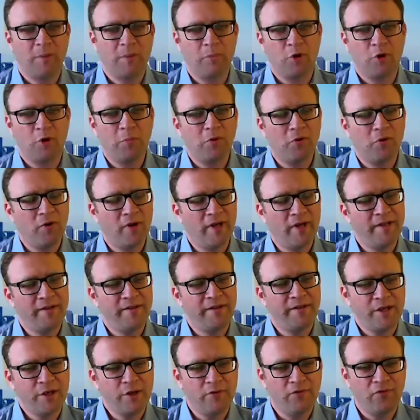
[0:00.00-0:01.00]
proper, and
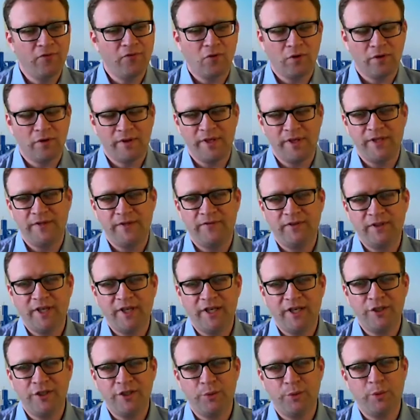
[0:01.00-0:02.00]
thank you for the
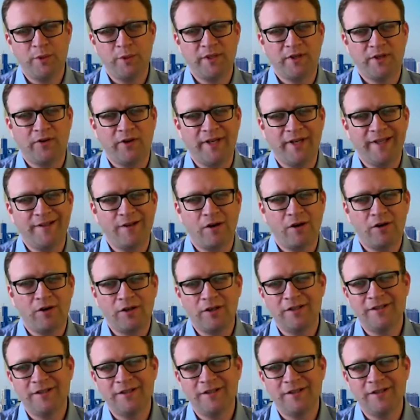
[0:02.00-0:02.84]
invitation. It was a great talk.